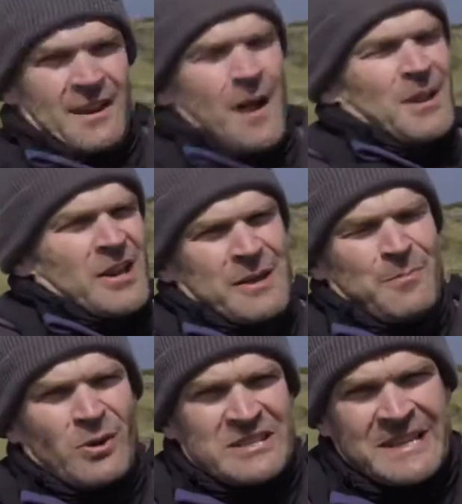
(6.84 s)
I'm a
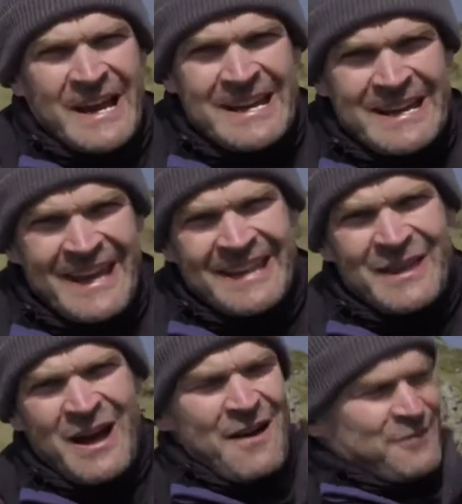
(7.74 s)
lucky boy today
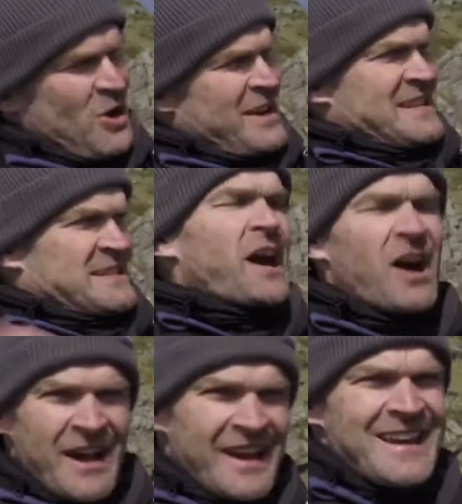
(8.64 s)
in that I've got an
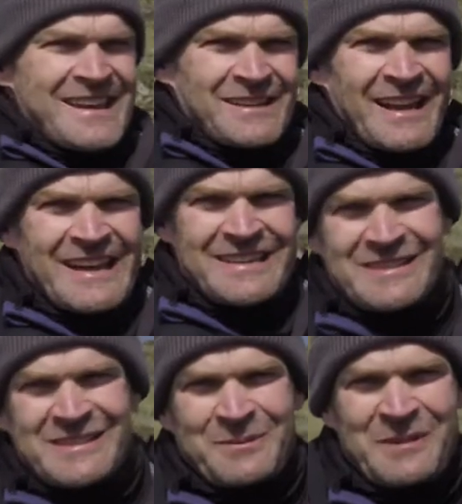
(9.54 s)
entire Eagle
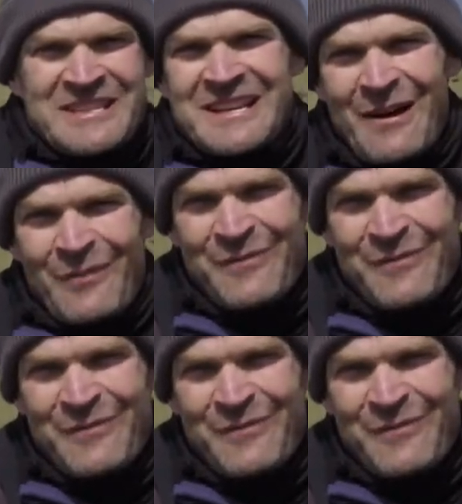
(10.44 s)
8 to myself.